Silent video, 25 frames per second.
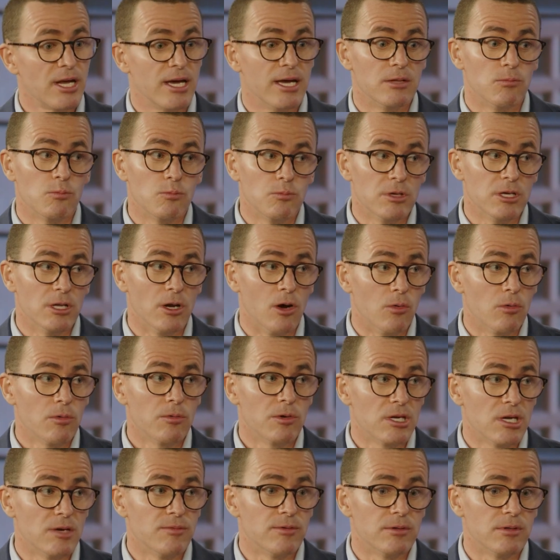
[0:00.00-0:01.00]
And
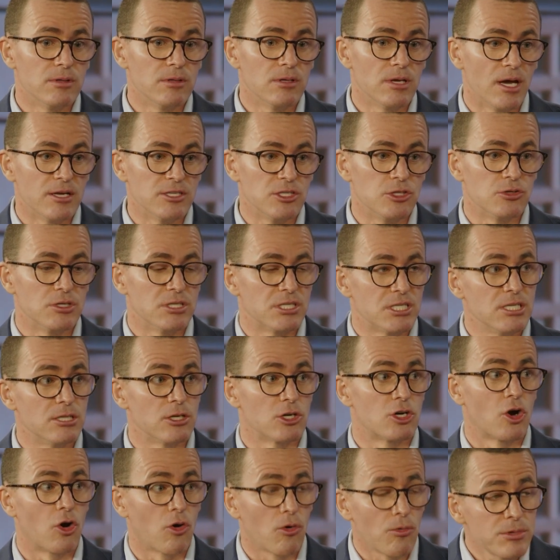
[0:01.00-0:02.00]
given, as you can see, the
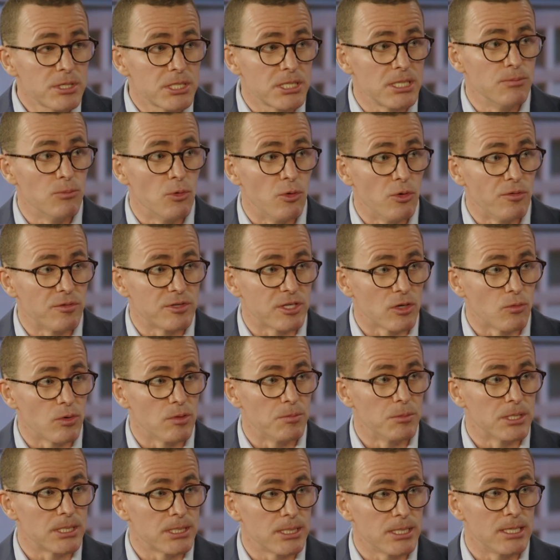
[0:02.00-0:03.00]
currency moves that we've
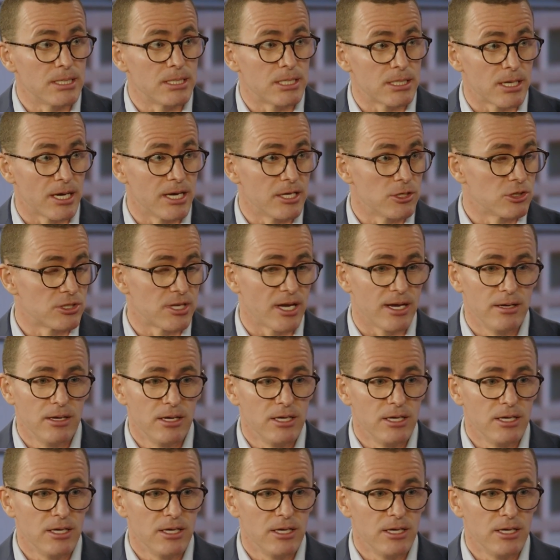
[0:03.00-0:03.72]
been seeing today, just